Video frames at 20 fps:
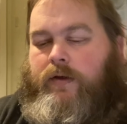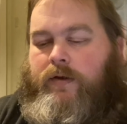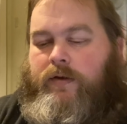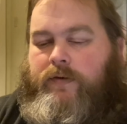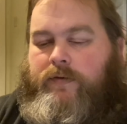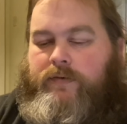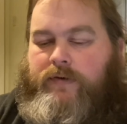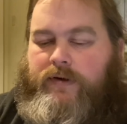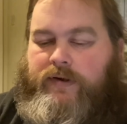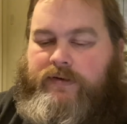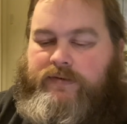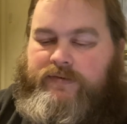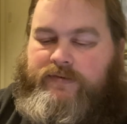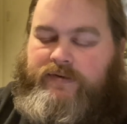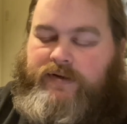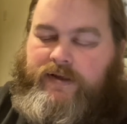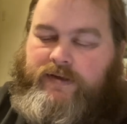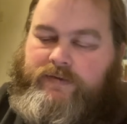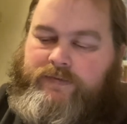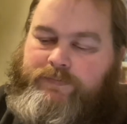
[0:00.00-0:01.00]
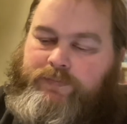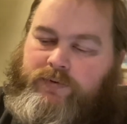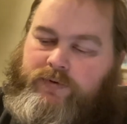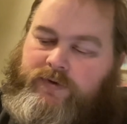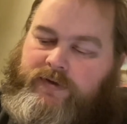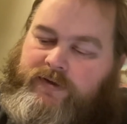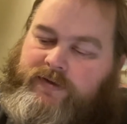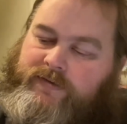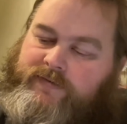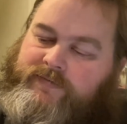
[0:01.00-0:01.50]
Right, the next
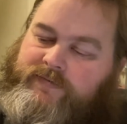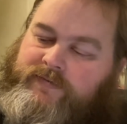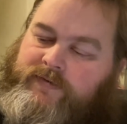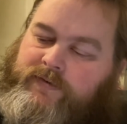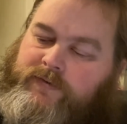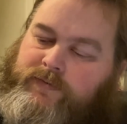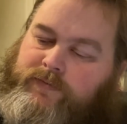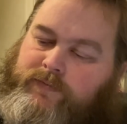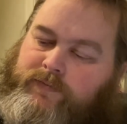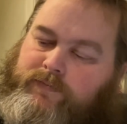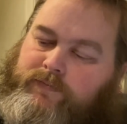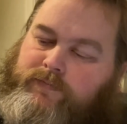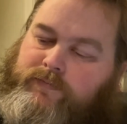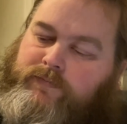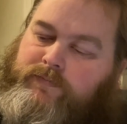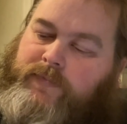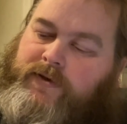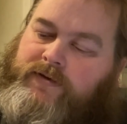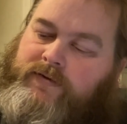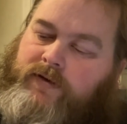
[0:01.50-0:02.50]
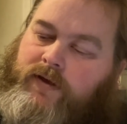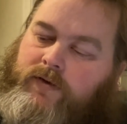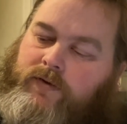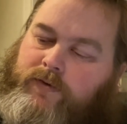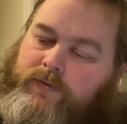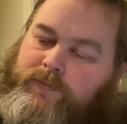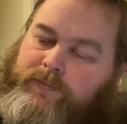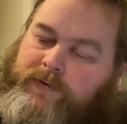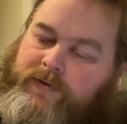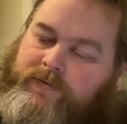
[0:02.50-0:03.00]
book is a bit
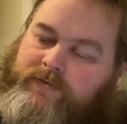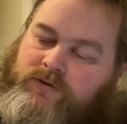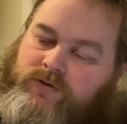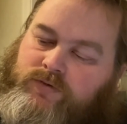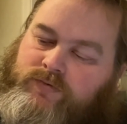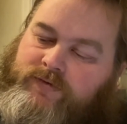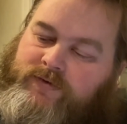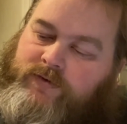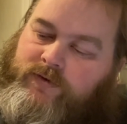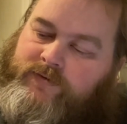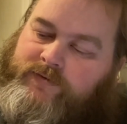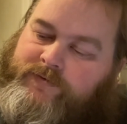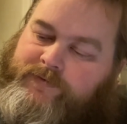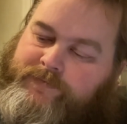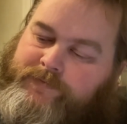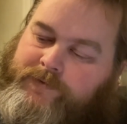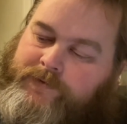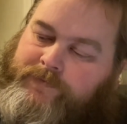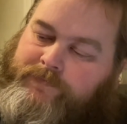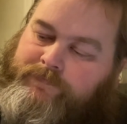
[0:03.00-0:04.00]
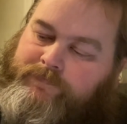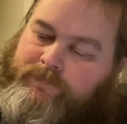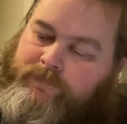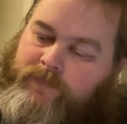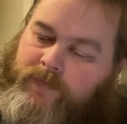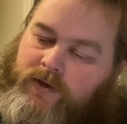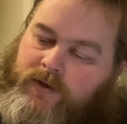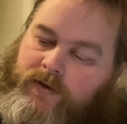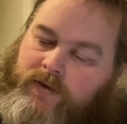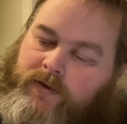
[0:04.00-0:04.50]
of juicy gossip.
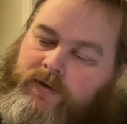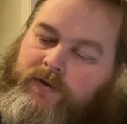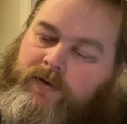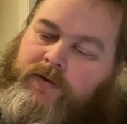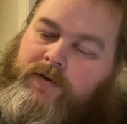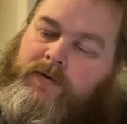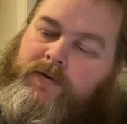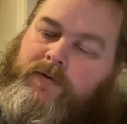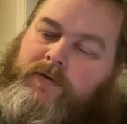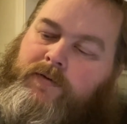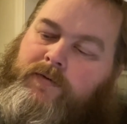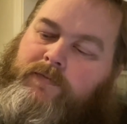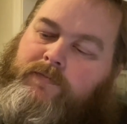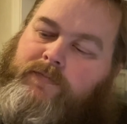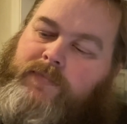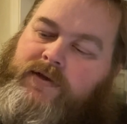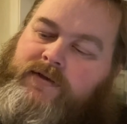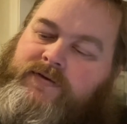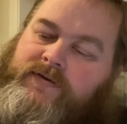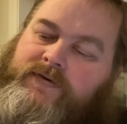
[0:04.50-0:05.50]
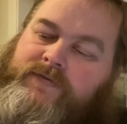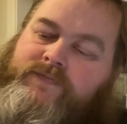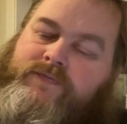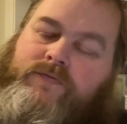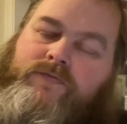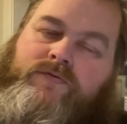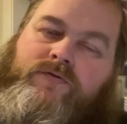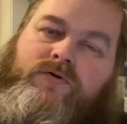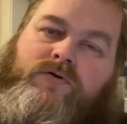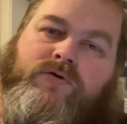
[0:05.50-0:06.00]

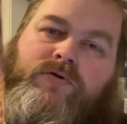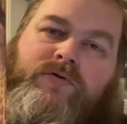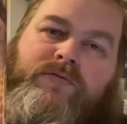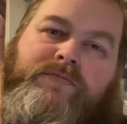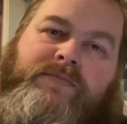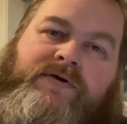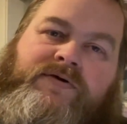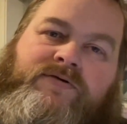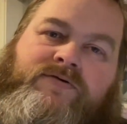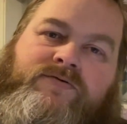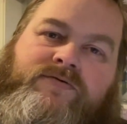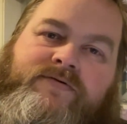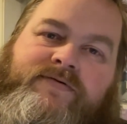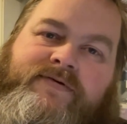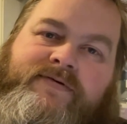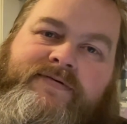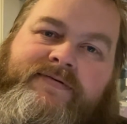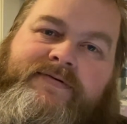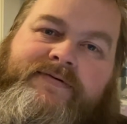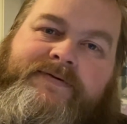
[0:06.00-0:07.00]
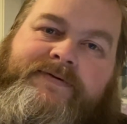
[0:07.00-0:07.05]
Medieval Royal Mistresses.